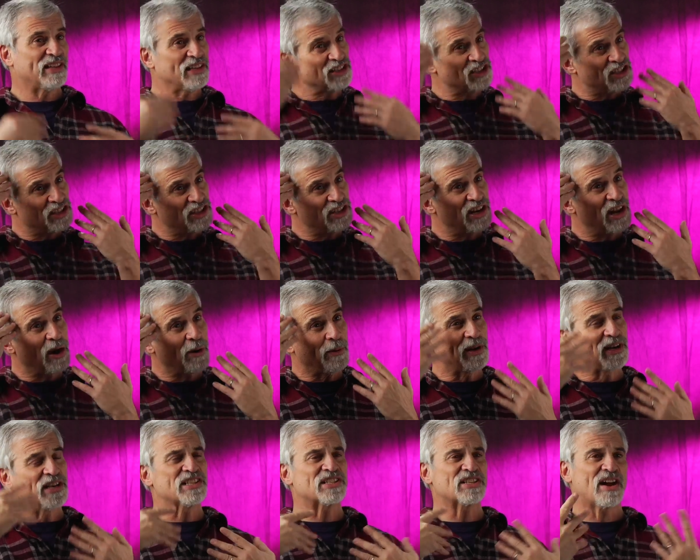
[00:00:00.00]
They just know
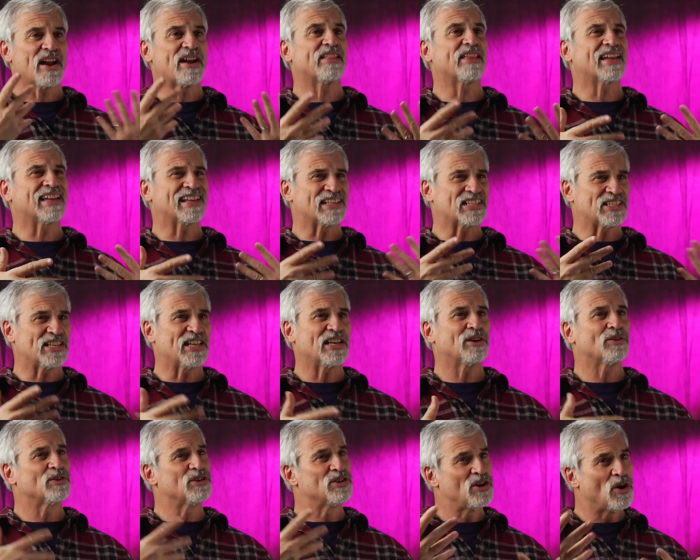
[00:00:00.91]
it. It's kind of like a
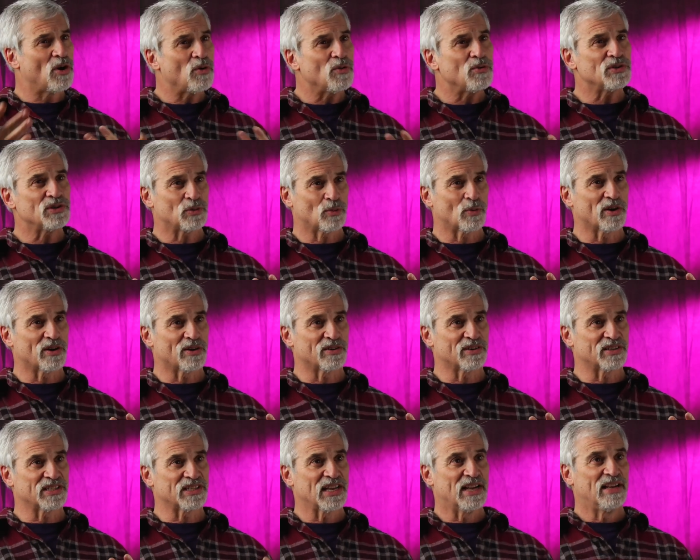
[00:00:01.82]
singer knows
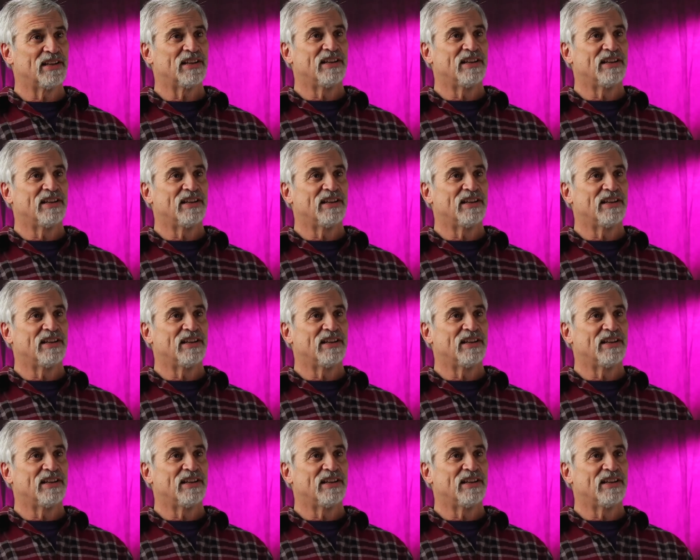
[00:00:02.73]
words.